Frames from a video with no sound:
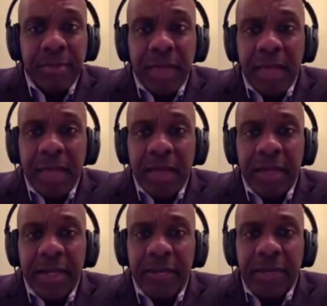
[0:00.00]
And
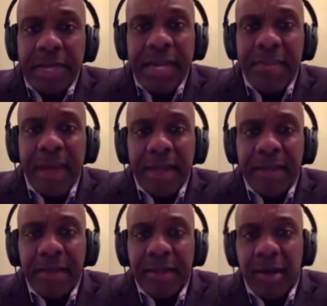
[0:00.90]
literally anybody,
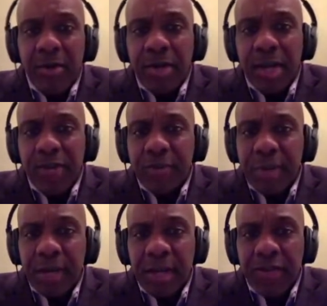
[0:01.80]
their own
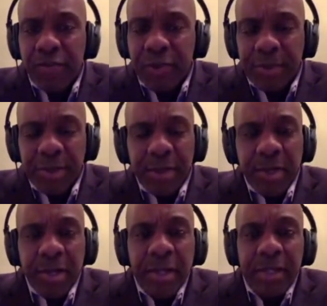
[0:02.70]
countrymen and countrywomen,
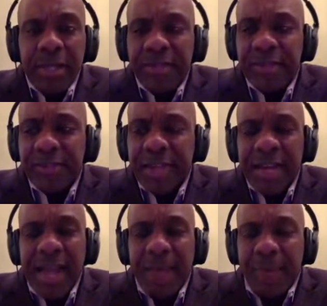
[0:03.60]
they just
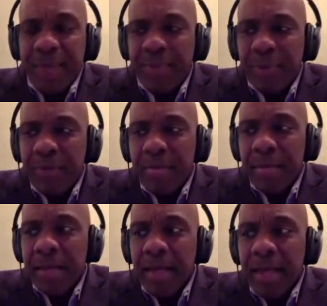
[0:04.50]
kidnap people
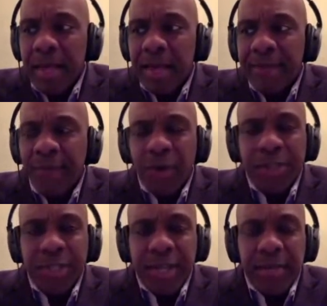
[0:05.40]
and
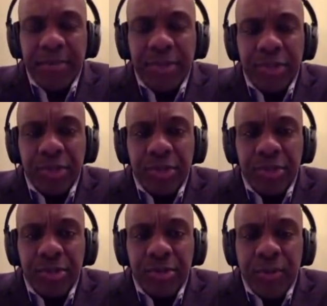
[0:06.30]
force them
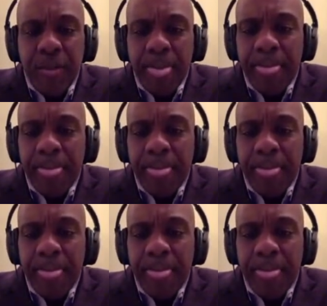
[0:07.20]
to,